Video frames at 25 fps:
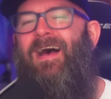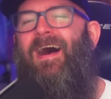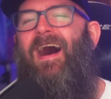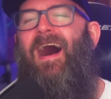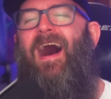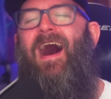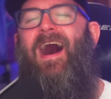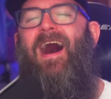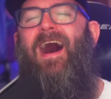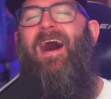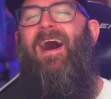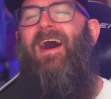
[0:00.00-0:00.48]

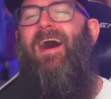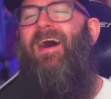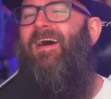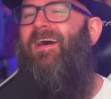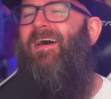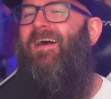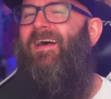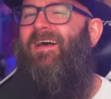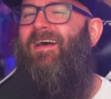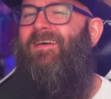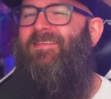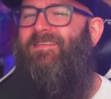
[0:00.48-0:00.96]

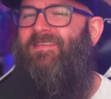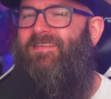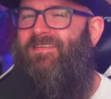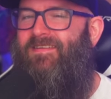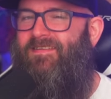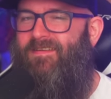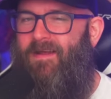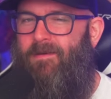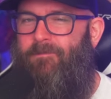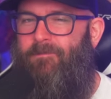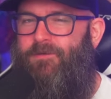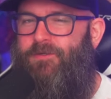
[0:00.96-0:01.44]
Ah, a
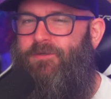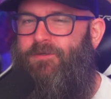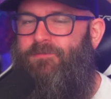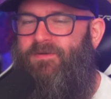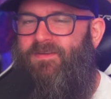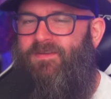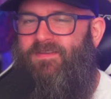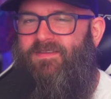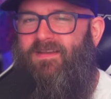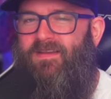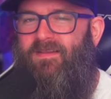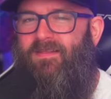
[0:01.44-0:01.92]

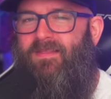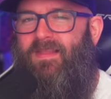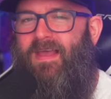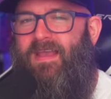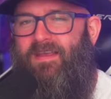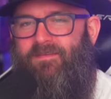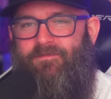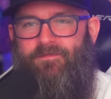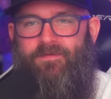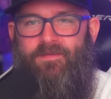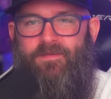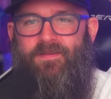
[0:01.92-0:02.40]
sumptuous
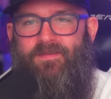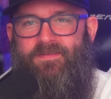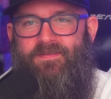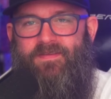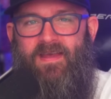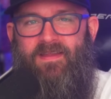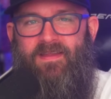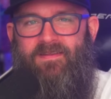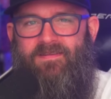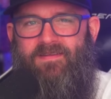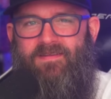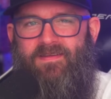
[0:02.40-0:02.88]
delight for the
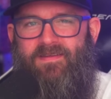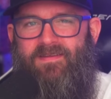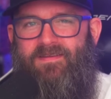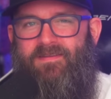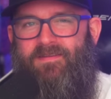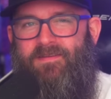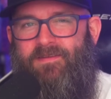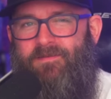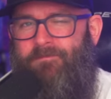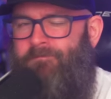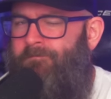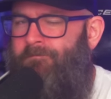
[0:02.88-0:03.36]

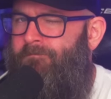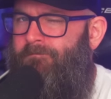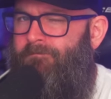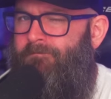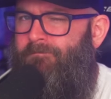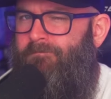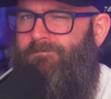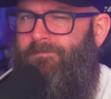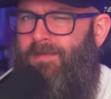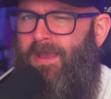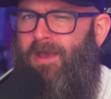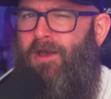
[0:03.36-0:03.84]
senses.
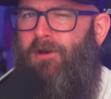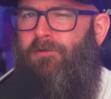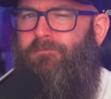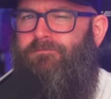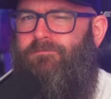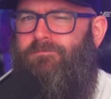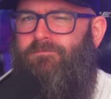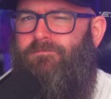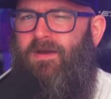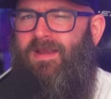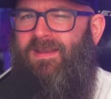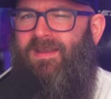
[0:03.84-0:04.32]

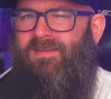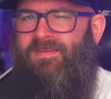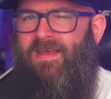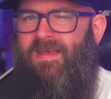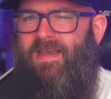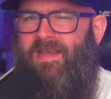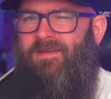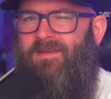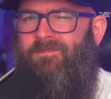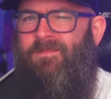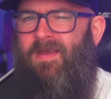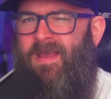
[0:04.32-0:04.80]
Oh, wait a
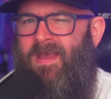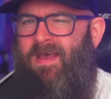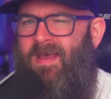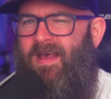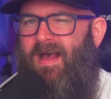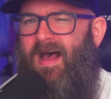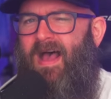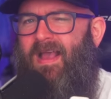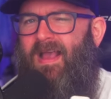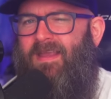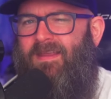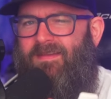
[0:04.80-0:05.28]
second.
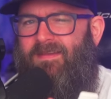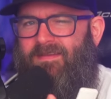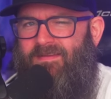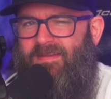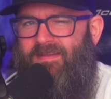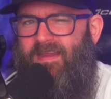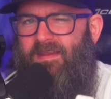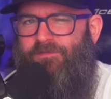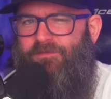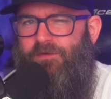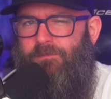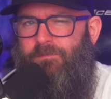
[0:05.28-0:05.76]
I can
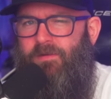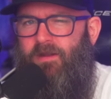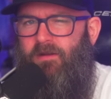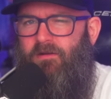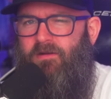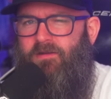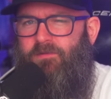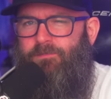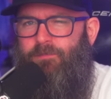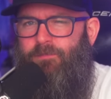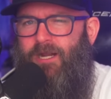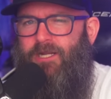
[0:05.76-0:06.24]
see from
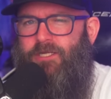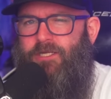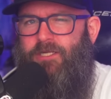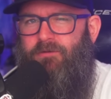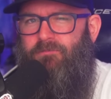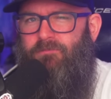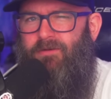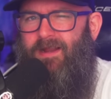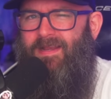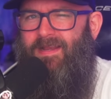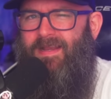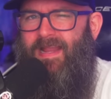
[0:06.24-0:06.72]
your
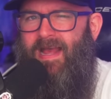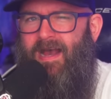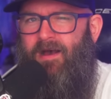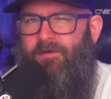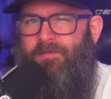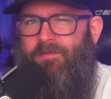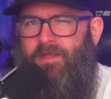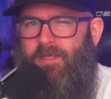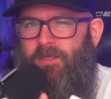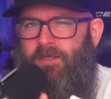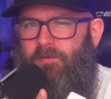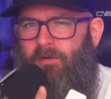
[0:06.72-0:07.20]
expression right now
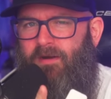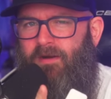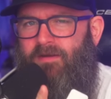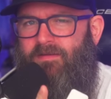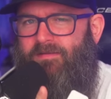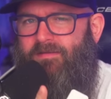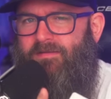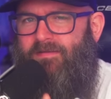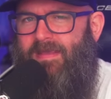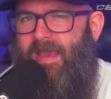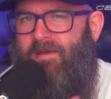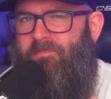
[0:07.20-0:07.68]
that you are
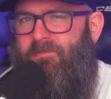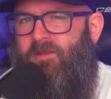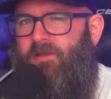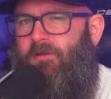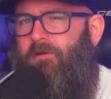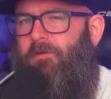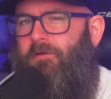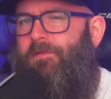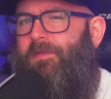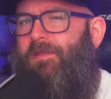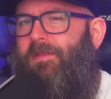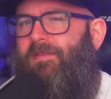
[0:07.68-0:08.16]

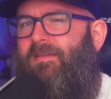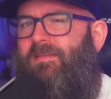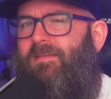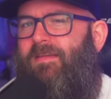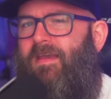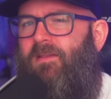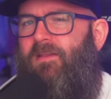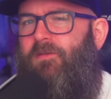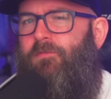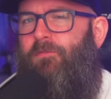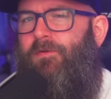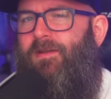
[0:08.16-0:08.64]
skeptical that the
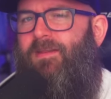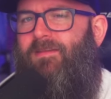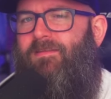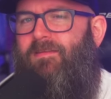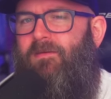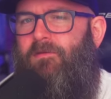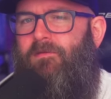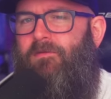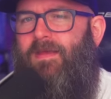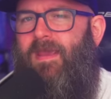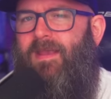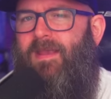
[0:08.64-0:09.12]

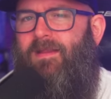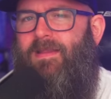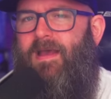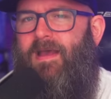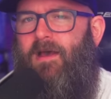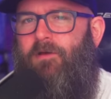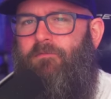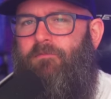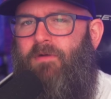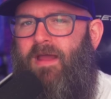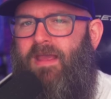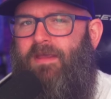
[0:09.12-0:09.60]
10/22
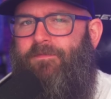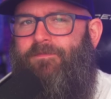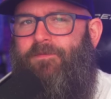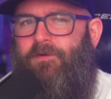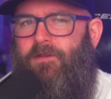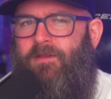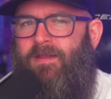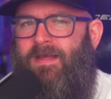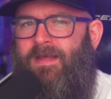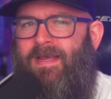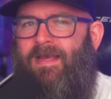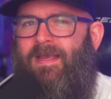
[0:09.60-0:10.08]
takedown
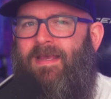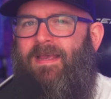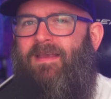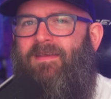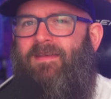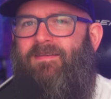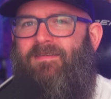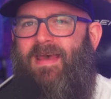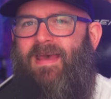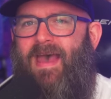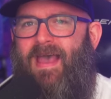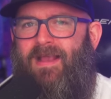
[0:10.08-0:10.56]
rifle
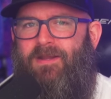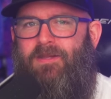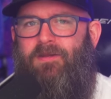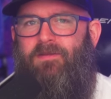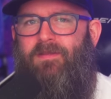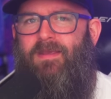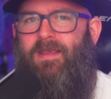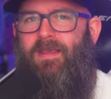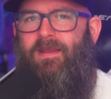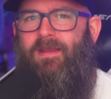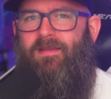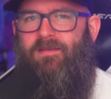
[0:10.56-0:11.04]
is
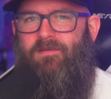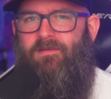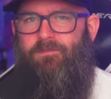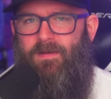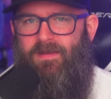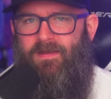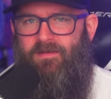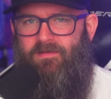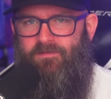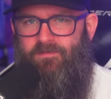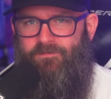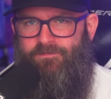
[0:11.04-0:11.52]
actually an
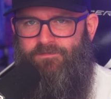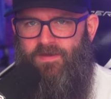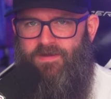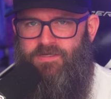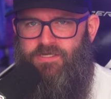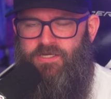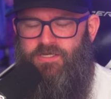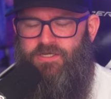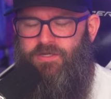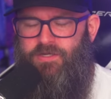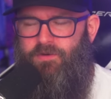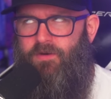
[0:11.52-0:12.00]
expensive
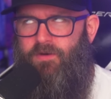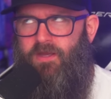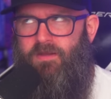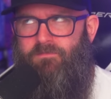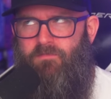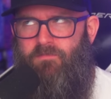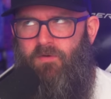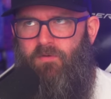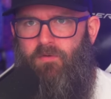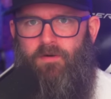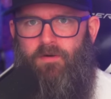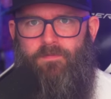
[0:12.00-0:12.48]
fidget toy
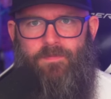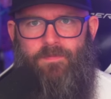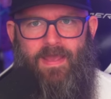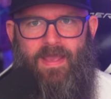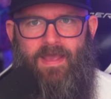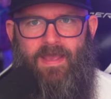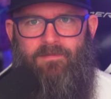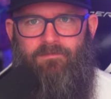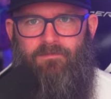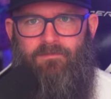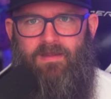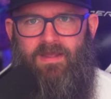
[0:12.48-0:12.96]
more
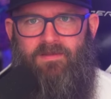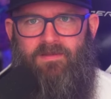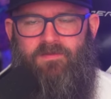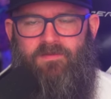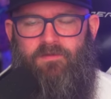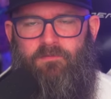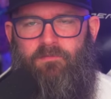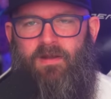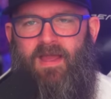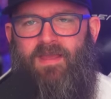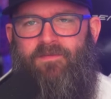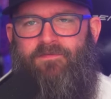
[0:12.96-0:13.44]
than it's
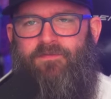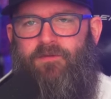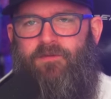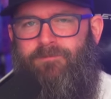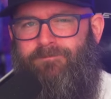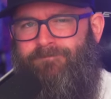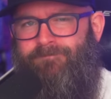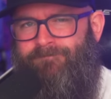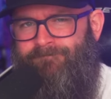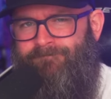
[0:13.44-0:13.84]
a rifle.